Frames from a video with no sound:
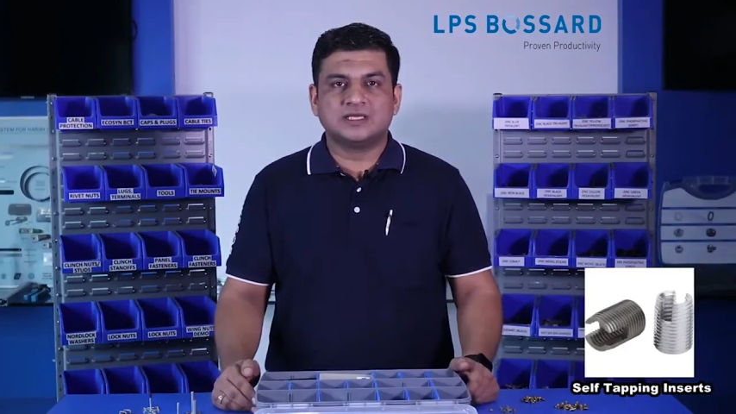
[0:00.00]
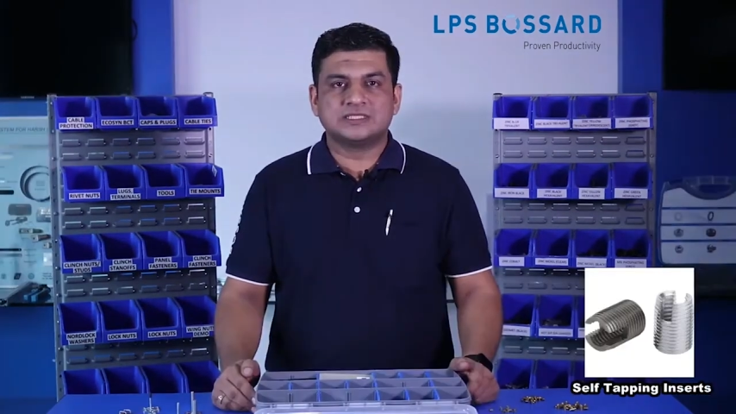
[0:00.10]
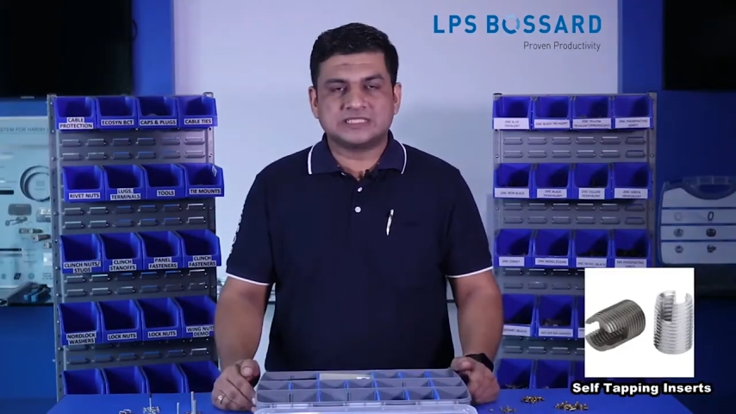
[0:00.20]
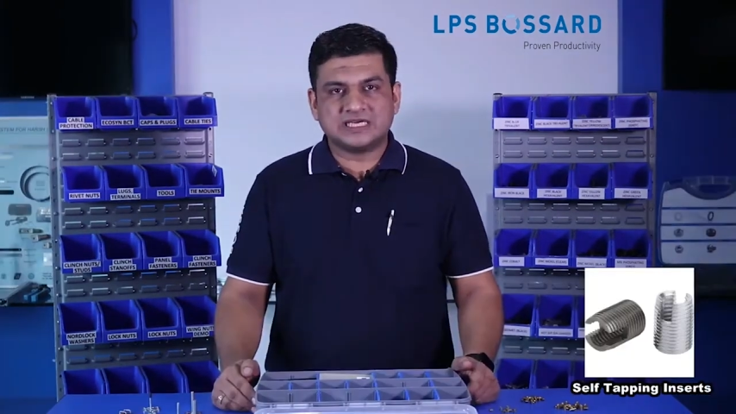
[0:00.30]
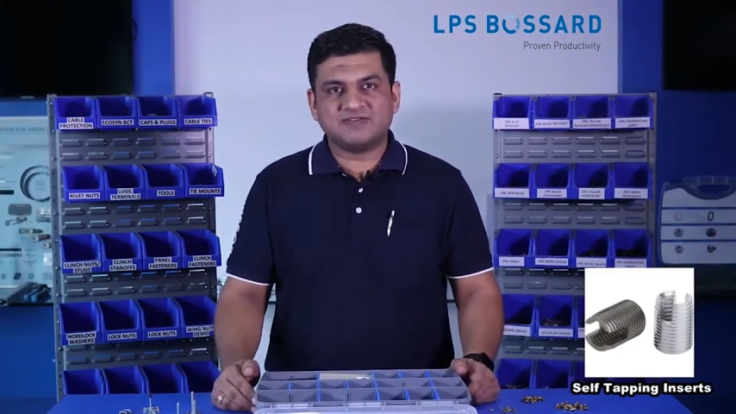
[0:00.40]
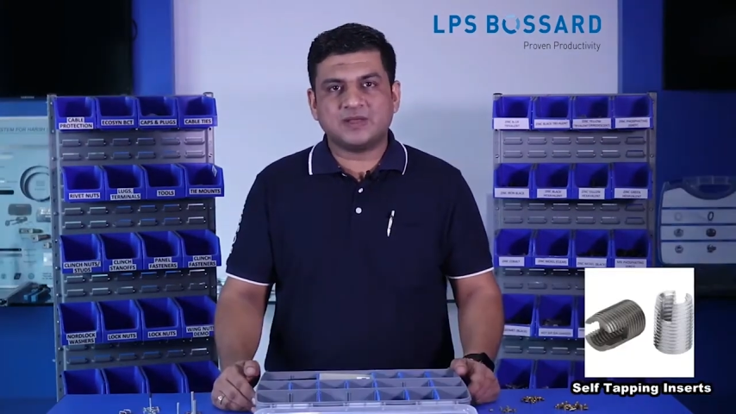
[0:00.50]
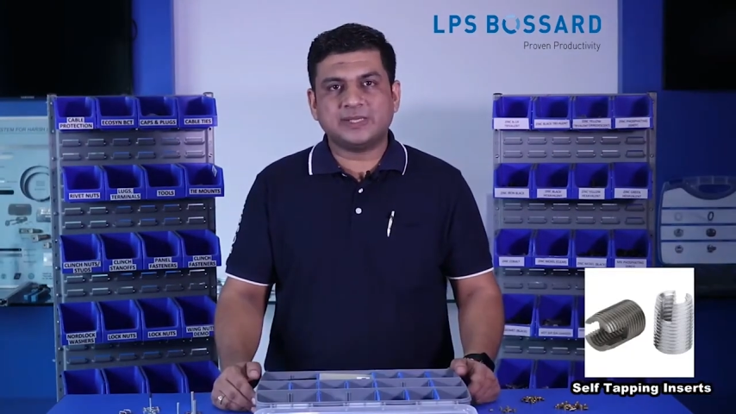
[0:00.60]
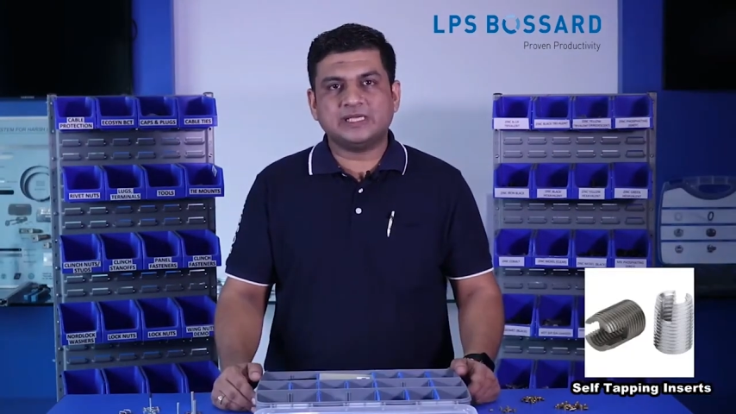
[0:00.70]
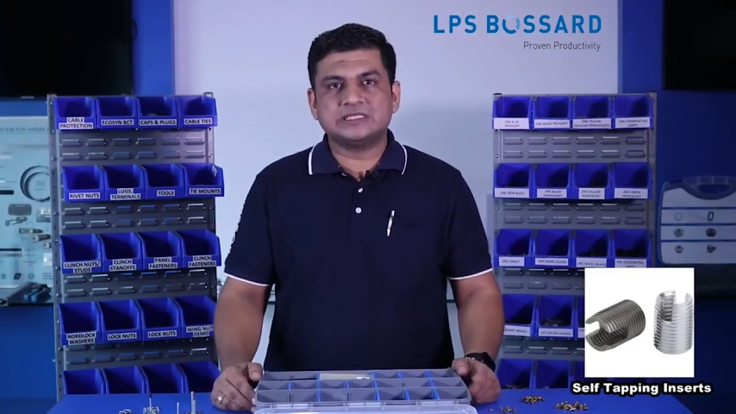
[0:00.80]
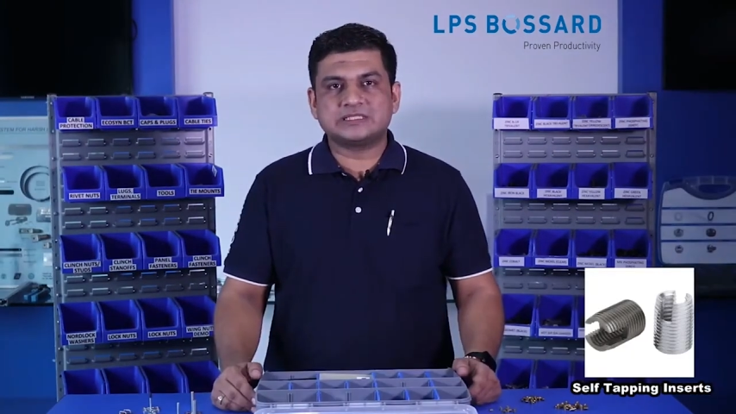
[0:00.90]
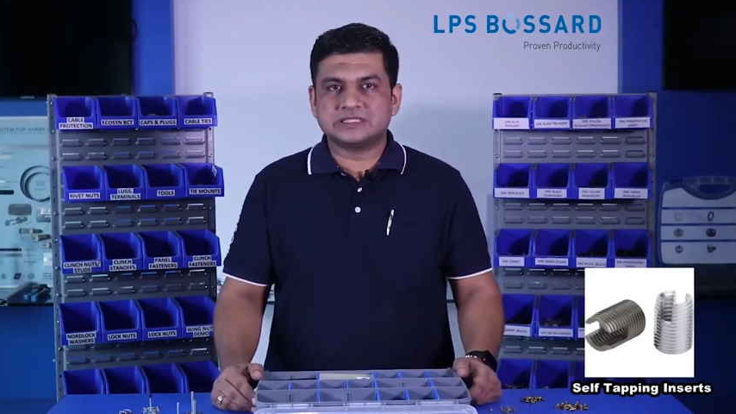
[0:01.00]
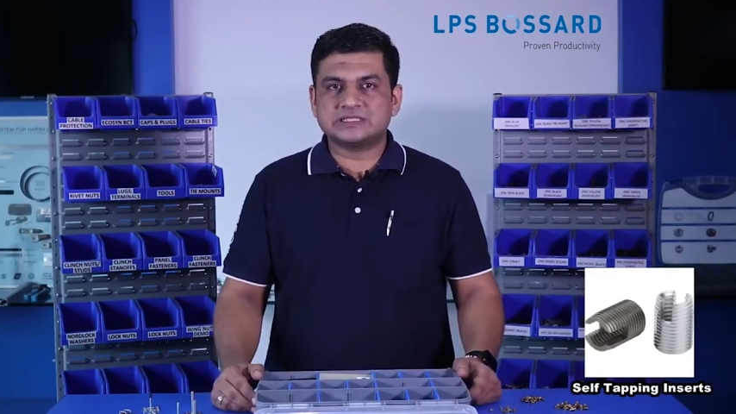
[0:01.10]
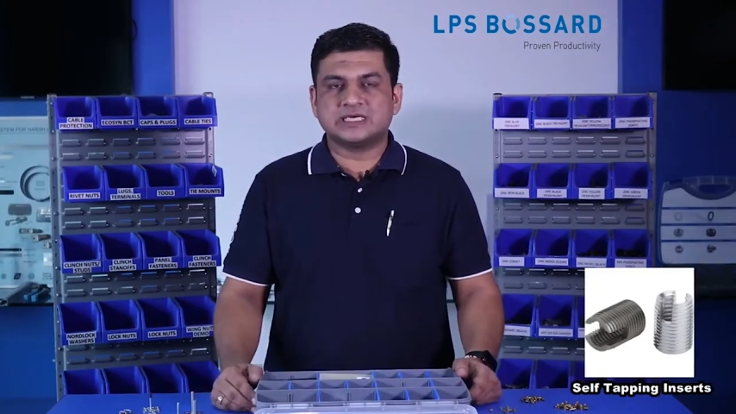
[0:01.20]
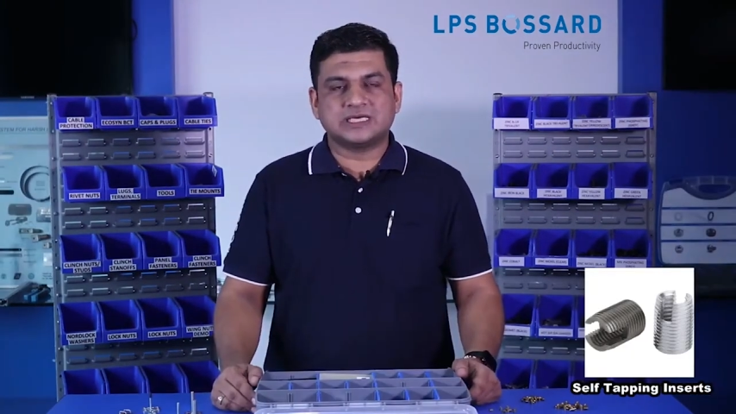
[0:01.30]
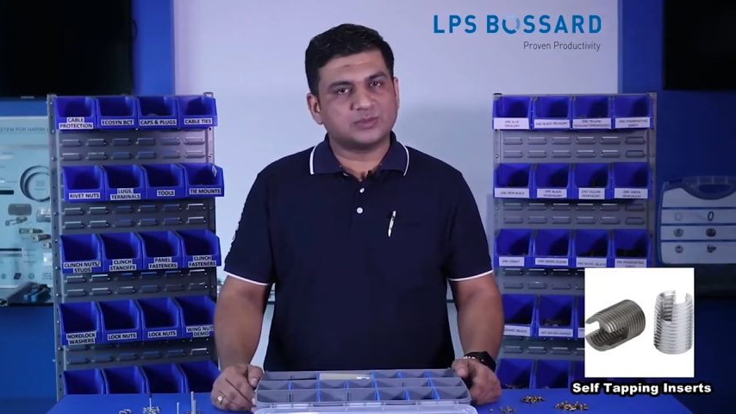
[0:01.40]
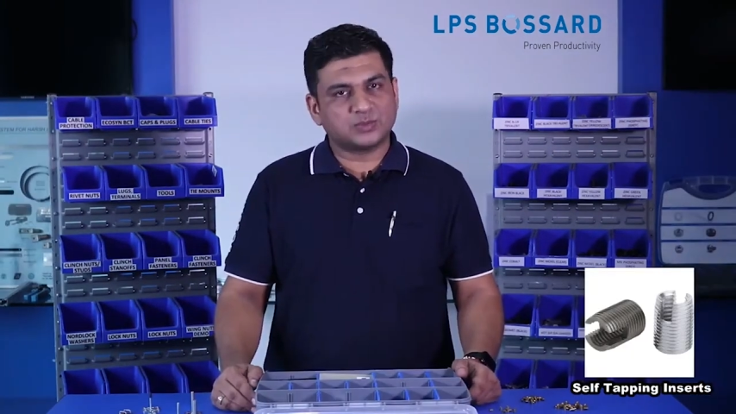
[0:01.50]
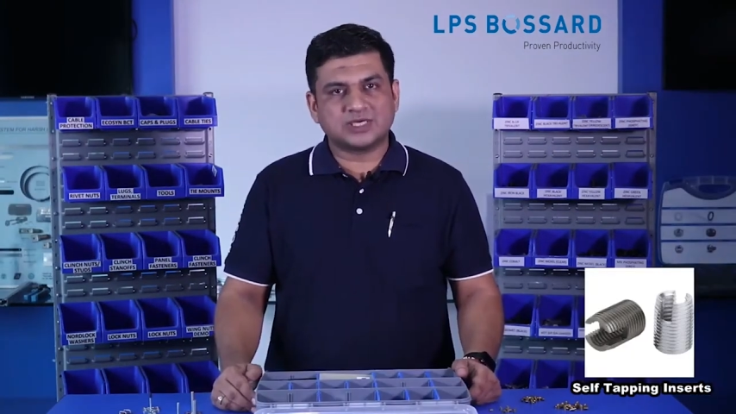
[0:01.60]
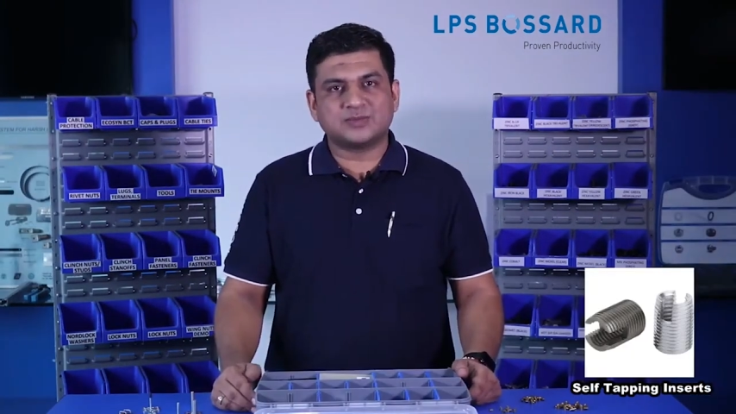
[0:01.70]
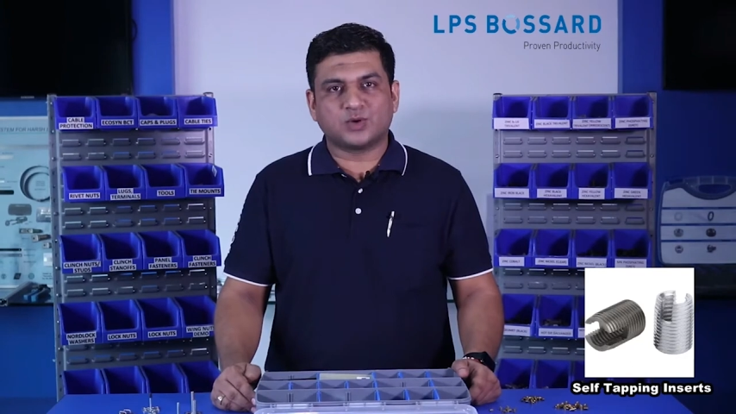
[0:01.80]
Self-tapping inserts are tapered at